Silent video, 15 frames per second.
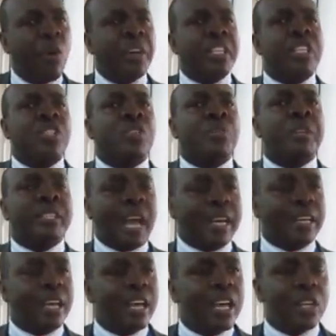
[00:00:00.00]
All these things should be
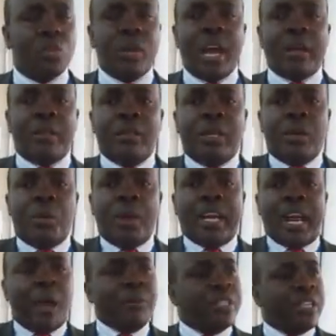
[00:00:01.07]
done so that when
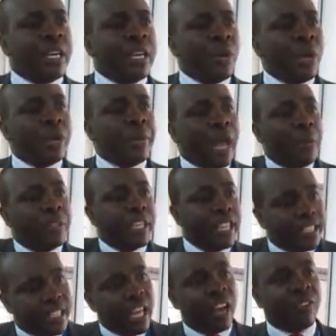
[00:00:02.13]
it comes here, the work becomes
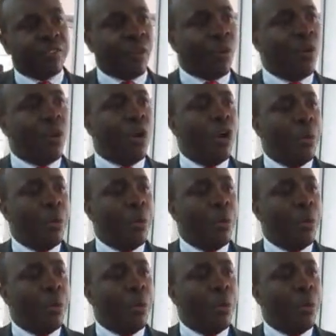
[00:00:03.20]
easier for